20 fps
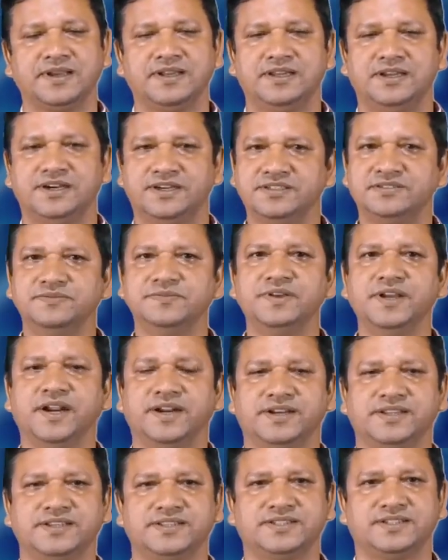Let us we
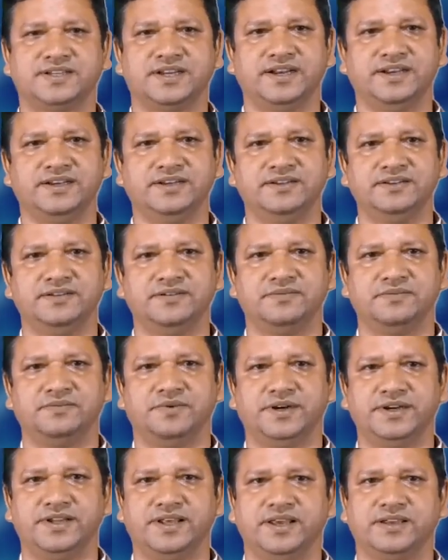understand
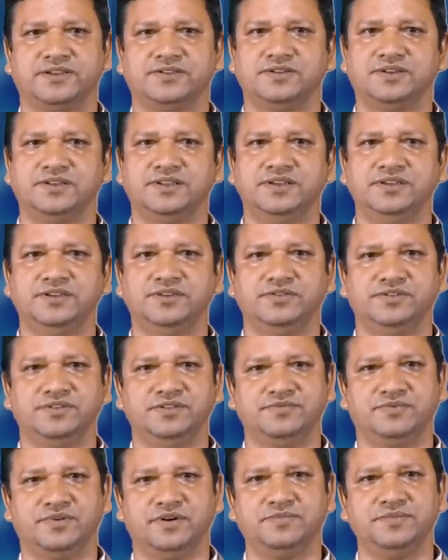what actually
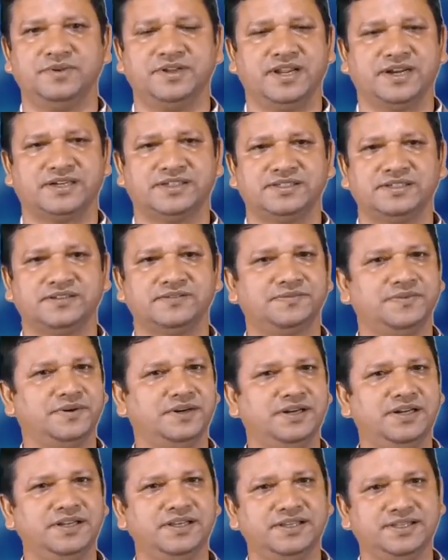uniform electric
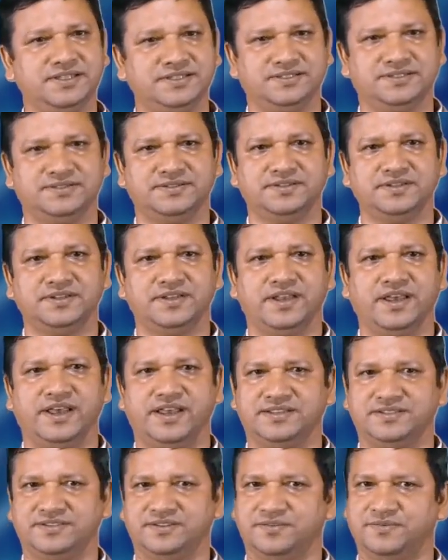field is.
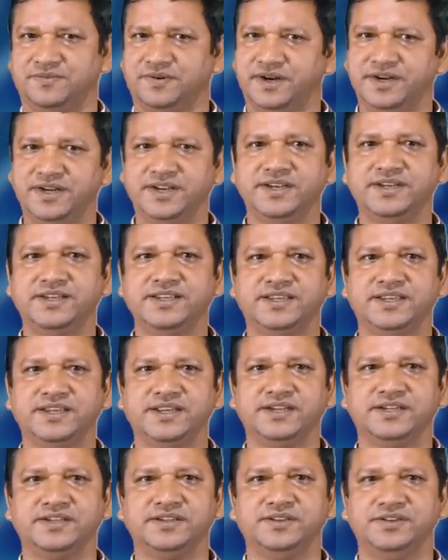As the word
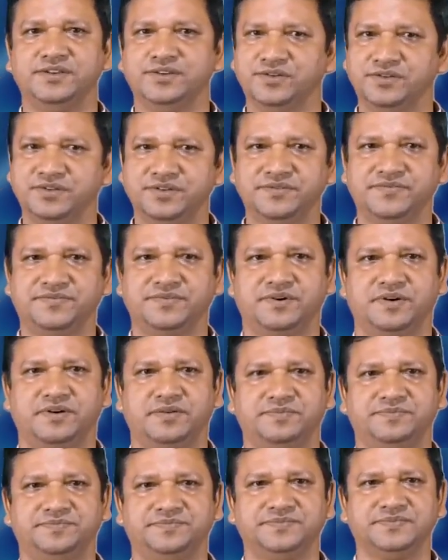indicate,
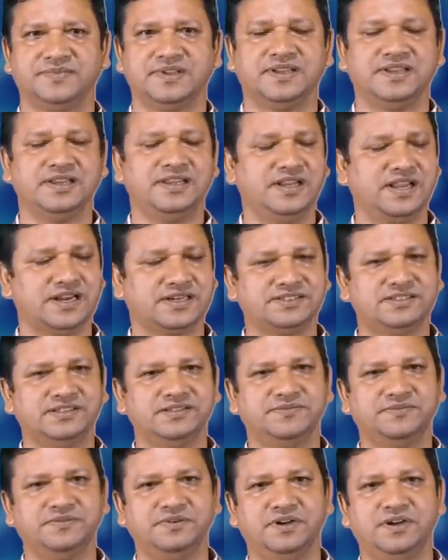uniform
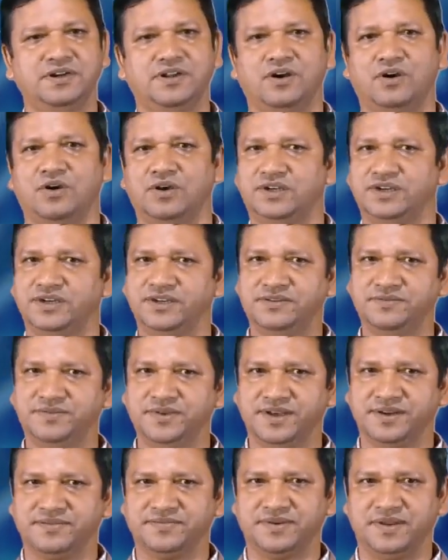electric field, already
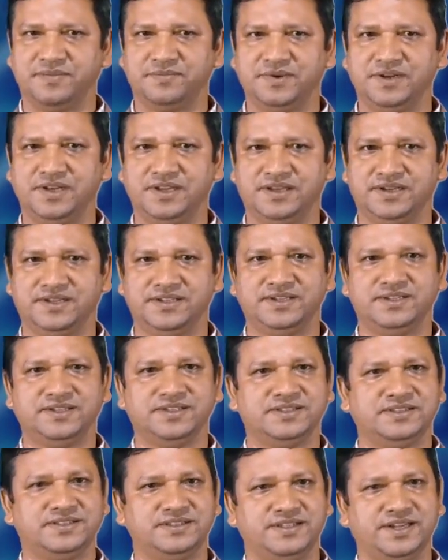we are familiar,
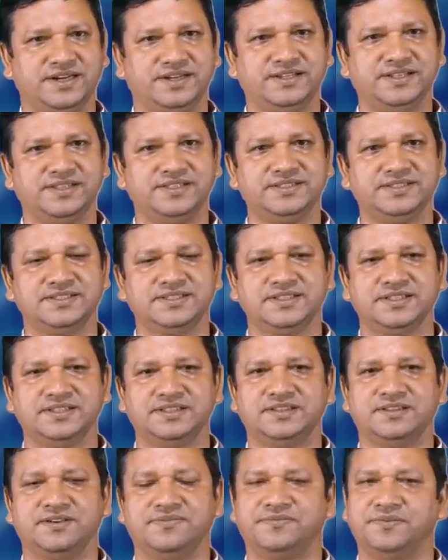that is
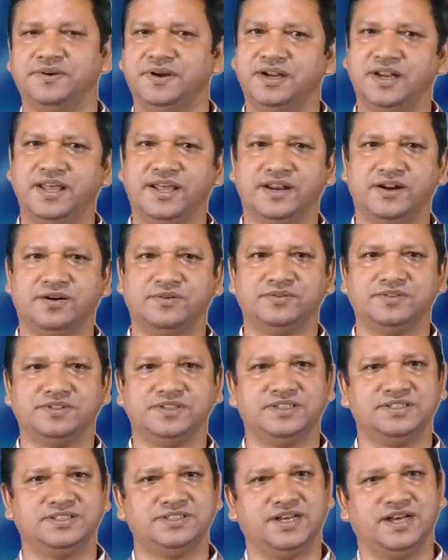the field around
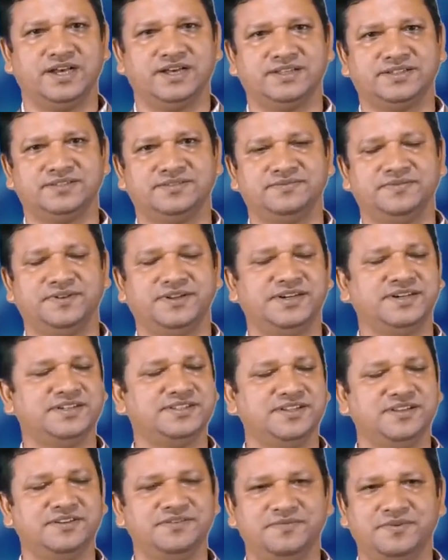the charge where
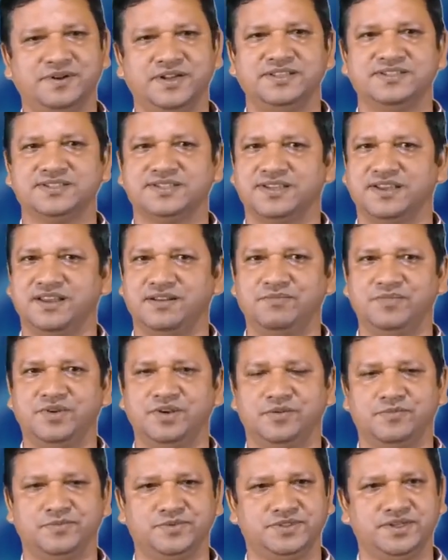its influence can be
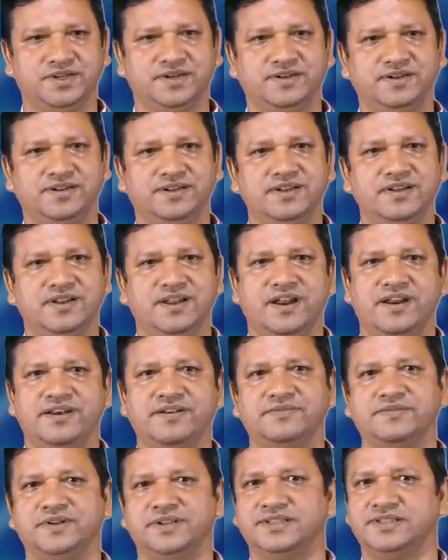observed,
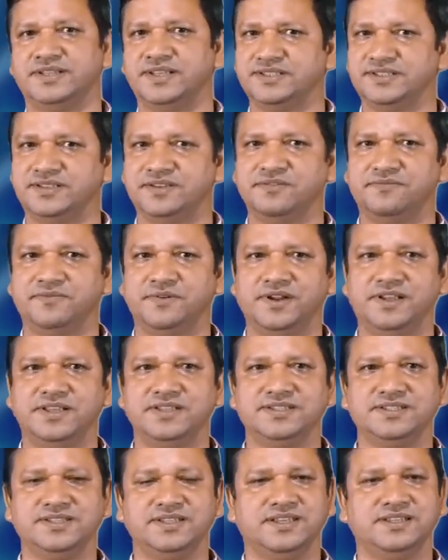and when this
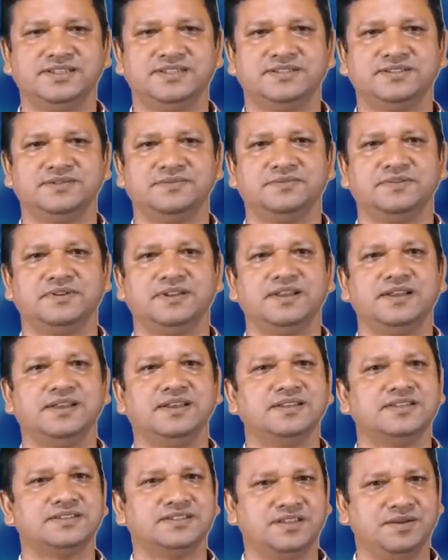influence is
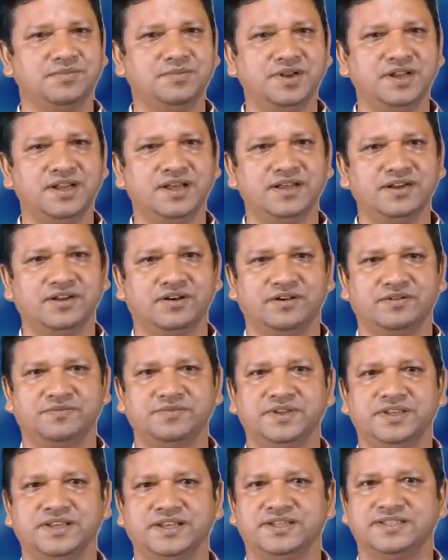similar or
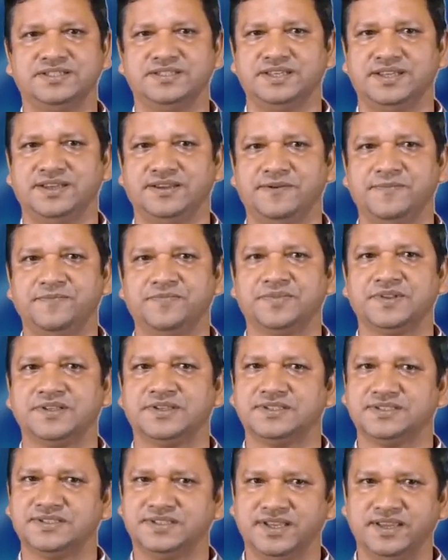we can say
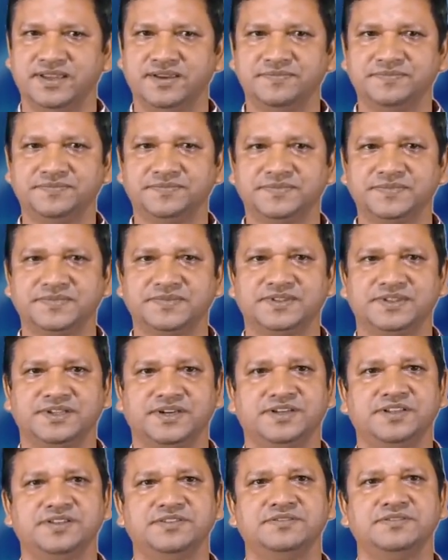same,
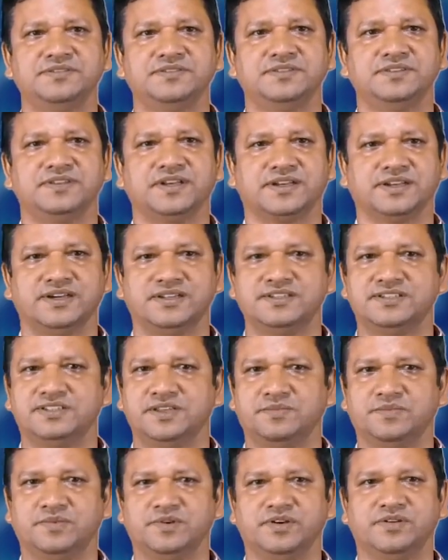that is the
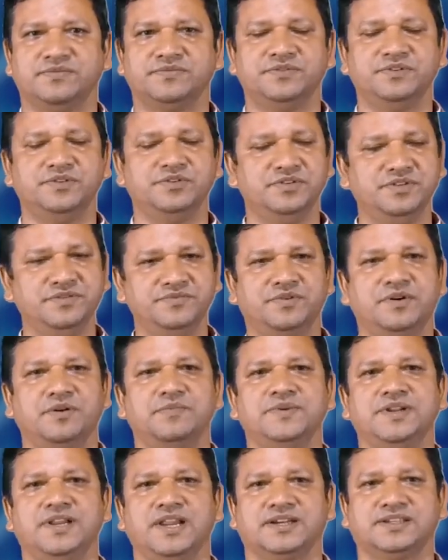concept of
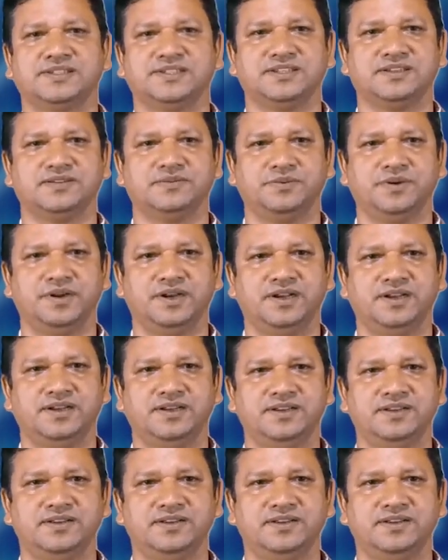uniform electric field.